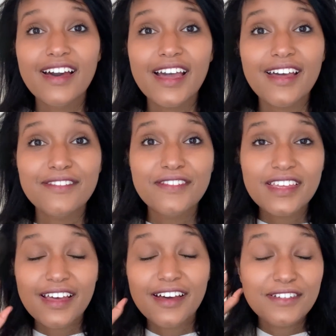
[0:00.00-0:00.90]
Can't
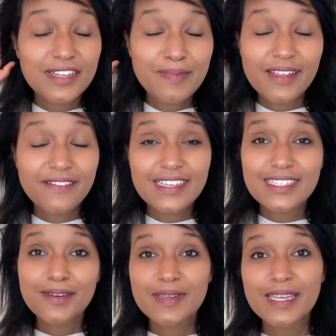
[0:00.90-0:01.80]
think, I have any bad things
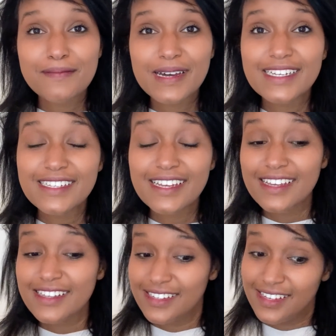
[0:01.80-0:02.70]
coming in mind.
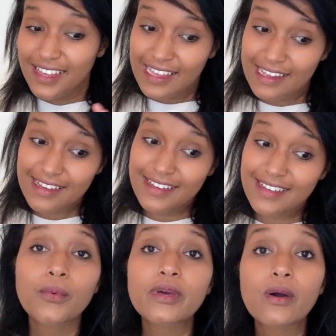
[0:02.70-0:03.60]

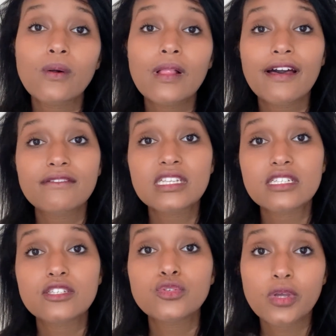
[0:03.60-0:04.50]
We all have
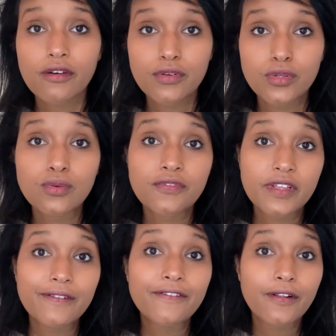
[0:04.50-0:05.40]
needs to cover to
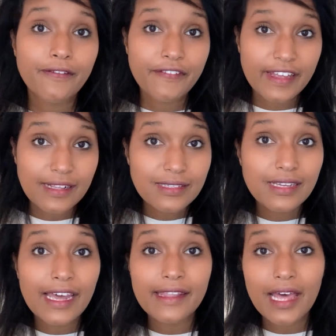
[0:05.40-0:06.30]
feel fulfilled
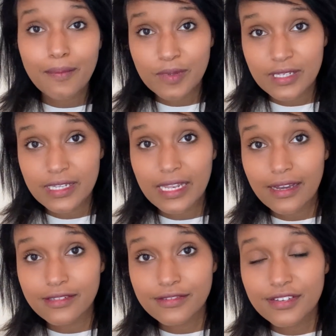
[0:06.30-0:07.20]
and happy in
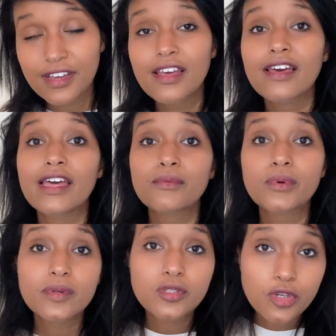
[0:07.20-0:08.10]
life. And we
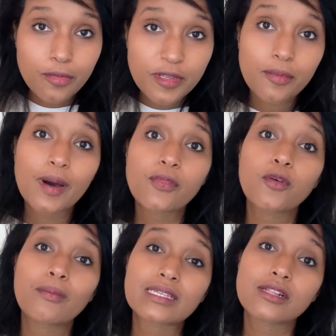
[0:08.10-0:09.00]
will talk a bit about the
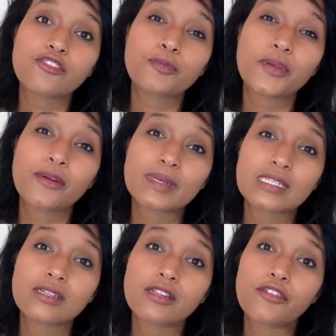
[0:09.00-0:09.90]
Maslow pyramid
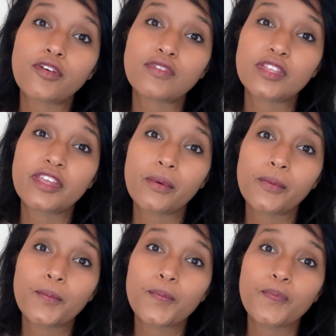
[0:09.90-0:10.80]
in another video.
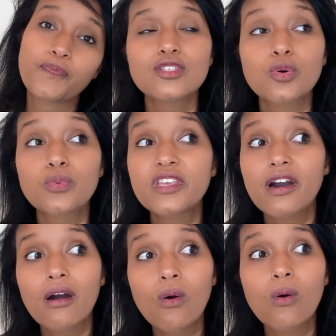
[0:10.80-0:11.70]
So we
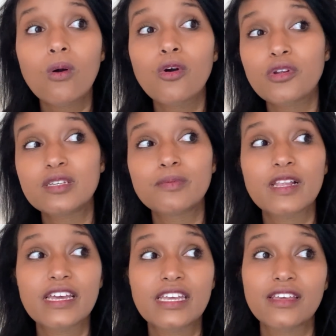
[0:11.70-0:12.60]
are all already
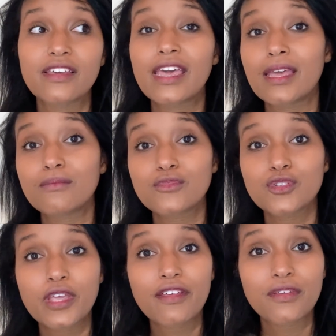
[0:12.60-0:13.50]
playing a game
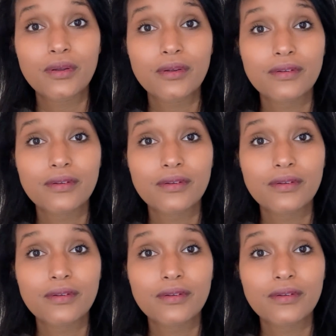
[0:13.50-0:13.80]
together